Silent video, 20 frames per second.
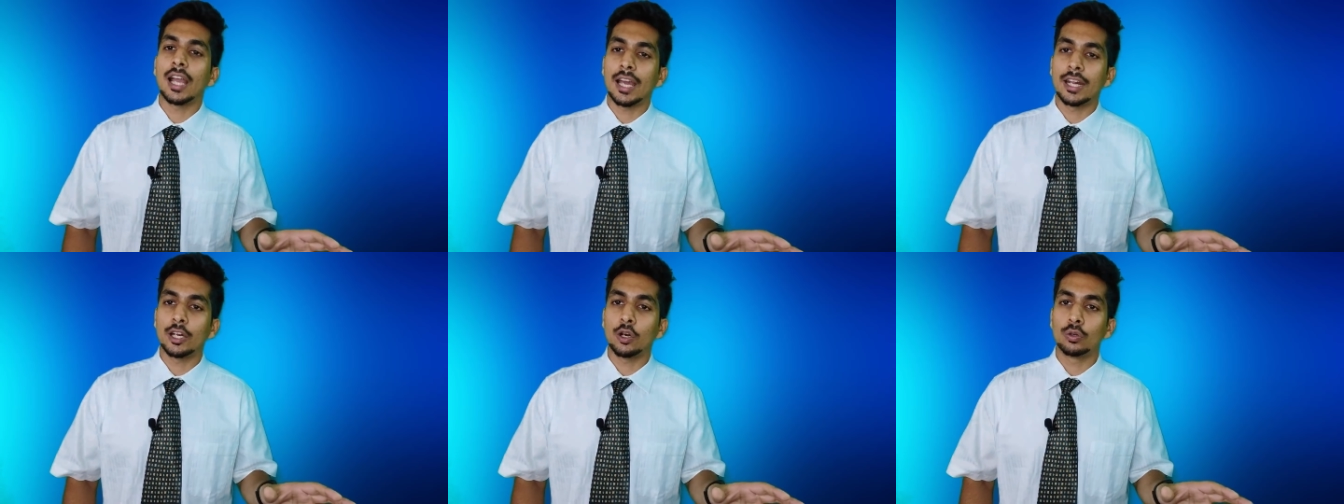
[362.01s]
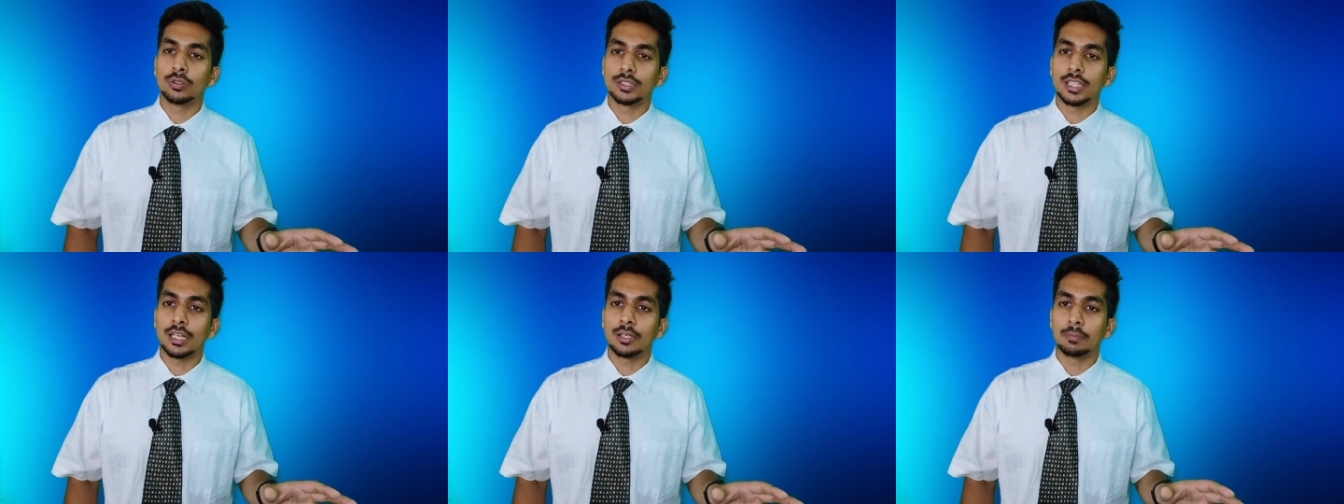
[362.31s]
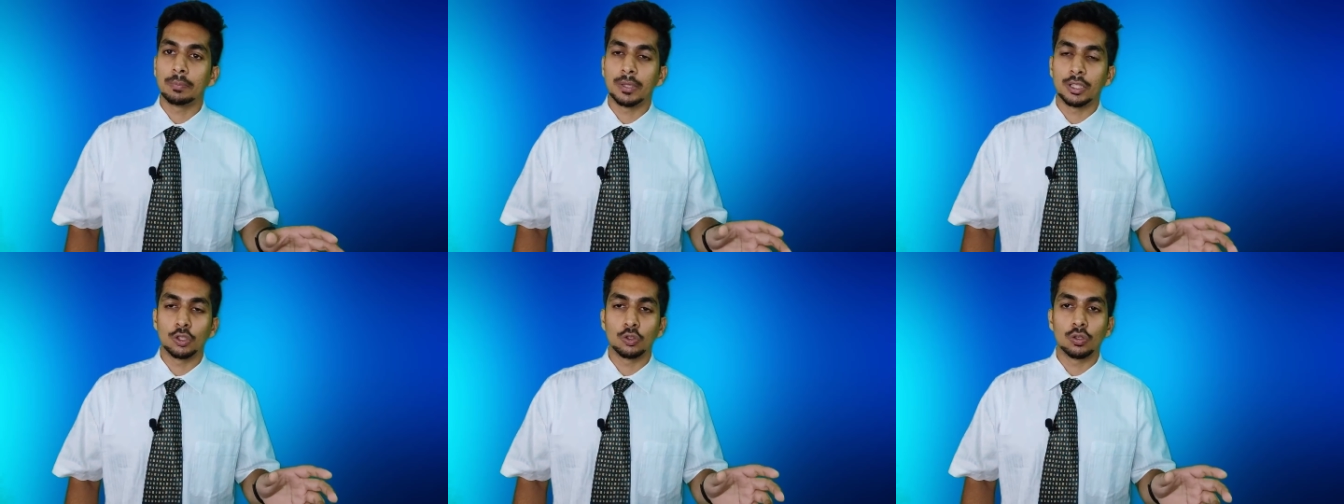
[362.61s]
carry out
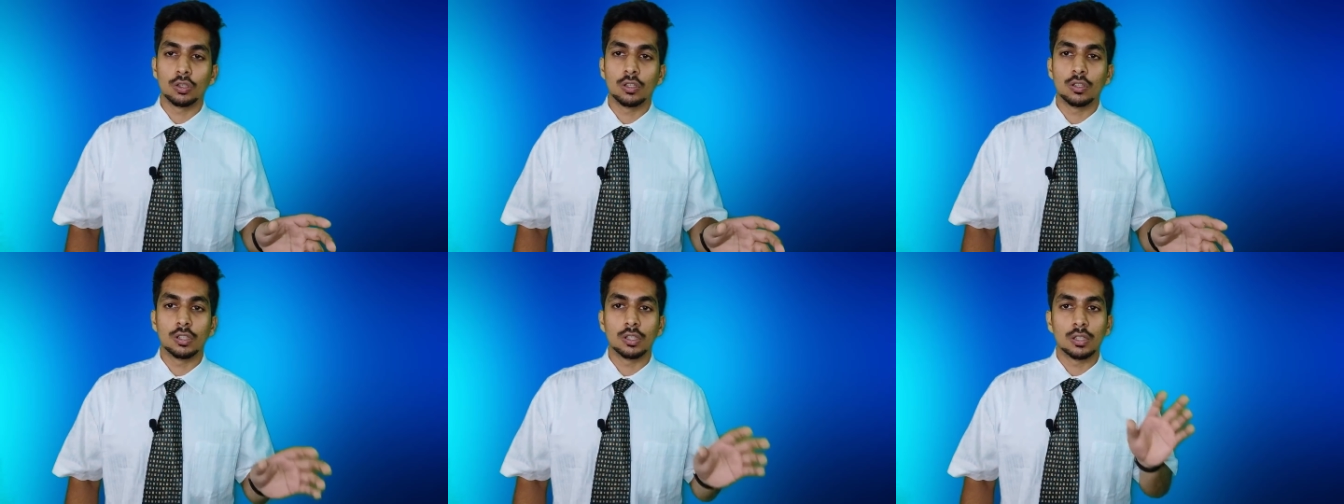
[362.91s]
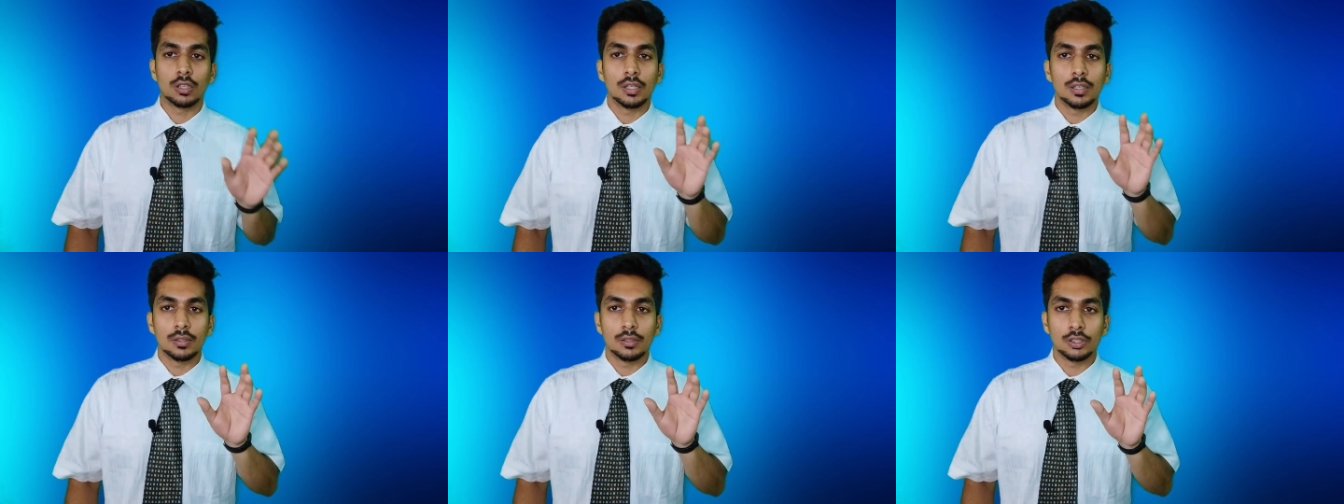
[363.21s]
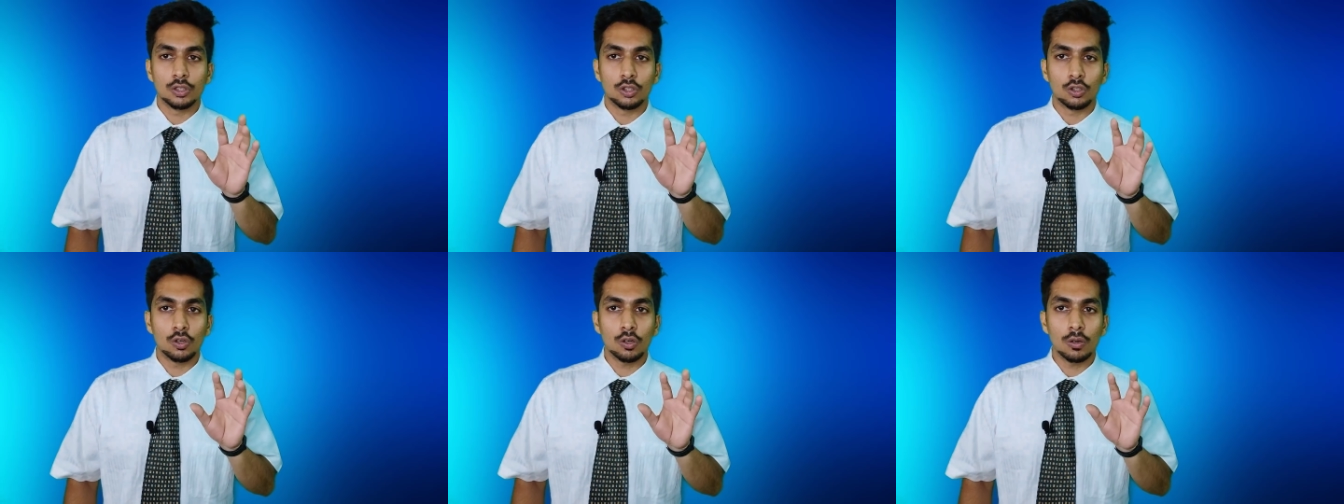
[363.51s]
that particular
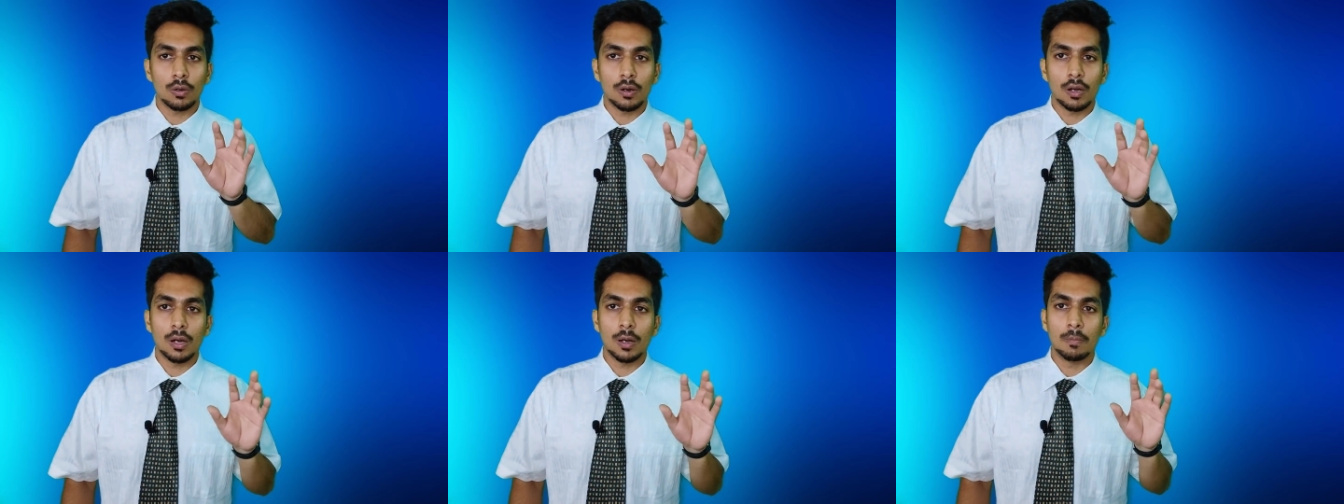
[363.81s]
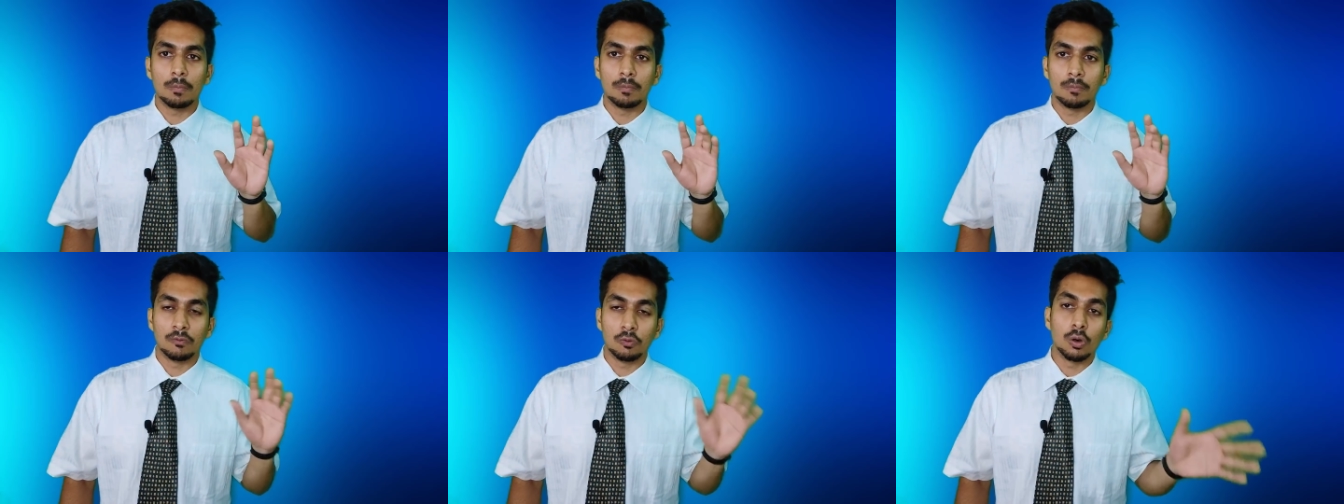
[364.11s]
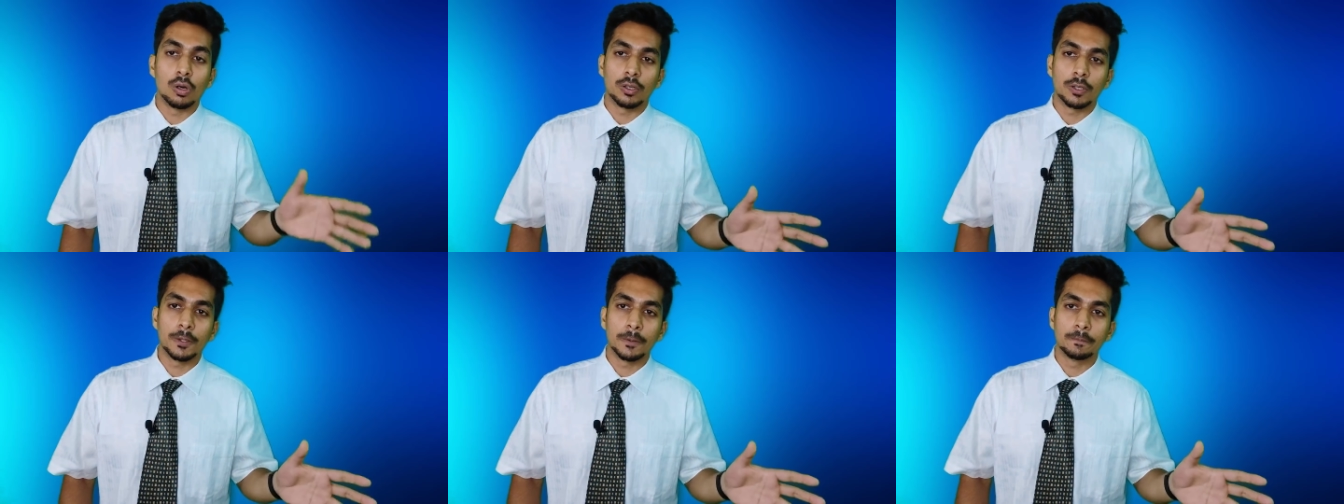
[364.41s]
you know um,
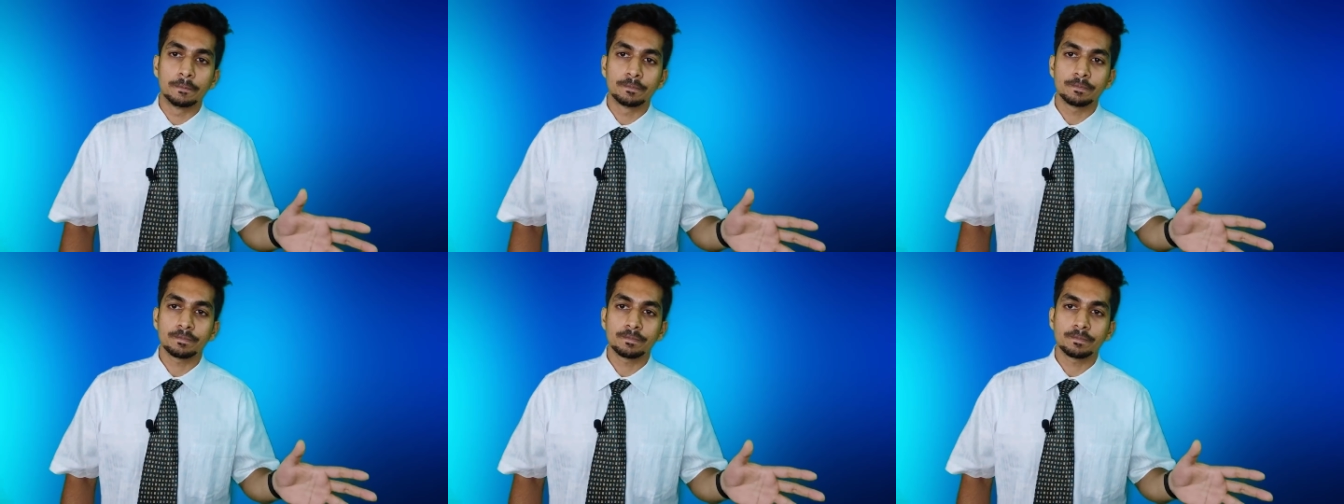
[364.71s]
work